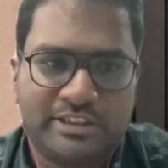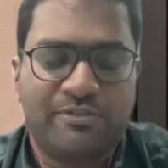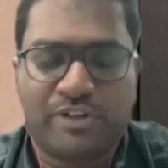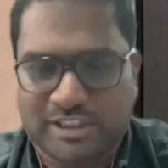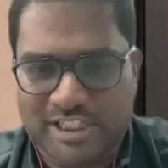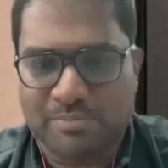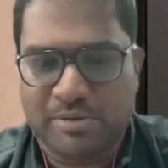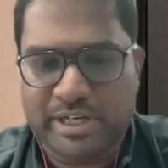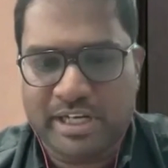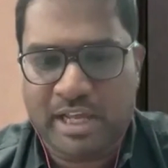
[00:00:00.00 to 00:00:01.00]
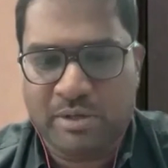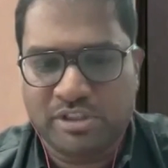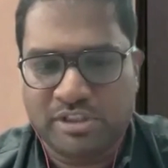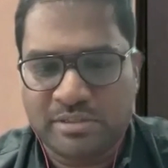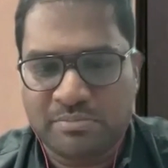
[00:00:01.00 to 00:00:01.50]
Right. For example, when I
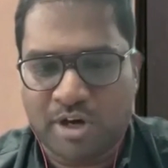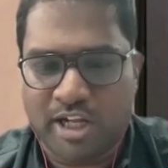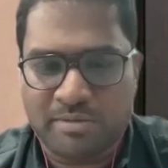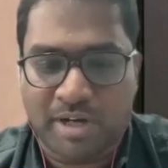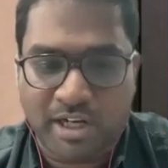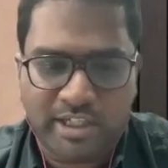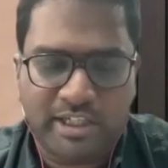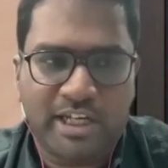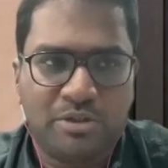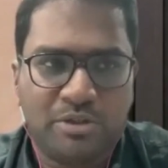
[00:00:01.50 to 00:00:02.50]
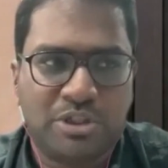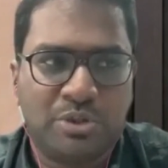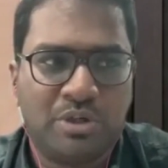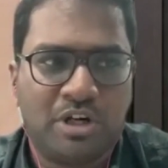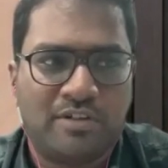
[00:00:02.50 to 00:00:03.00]
was in product marketing, I used to
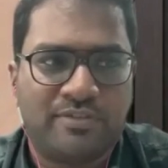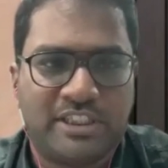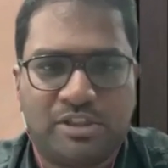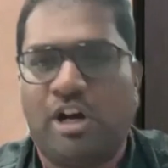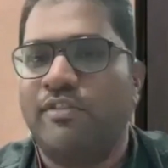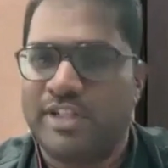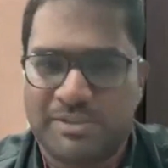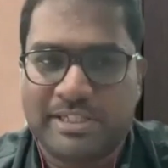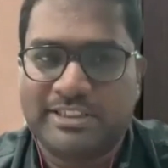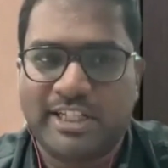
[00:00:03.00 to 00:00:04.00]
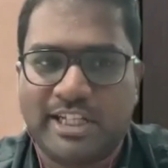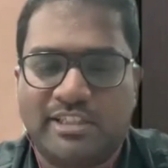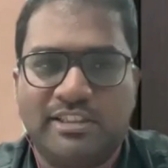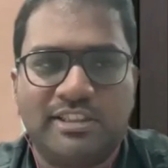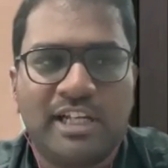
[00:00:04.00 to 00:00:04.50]
do a lot of these conference
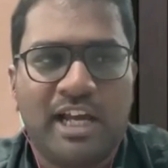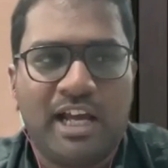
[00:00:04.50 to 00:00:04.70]
presentations,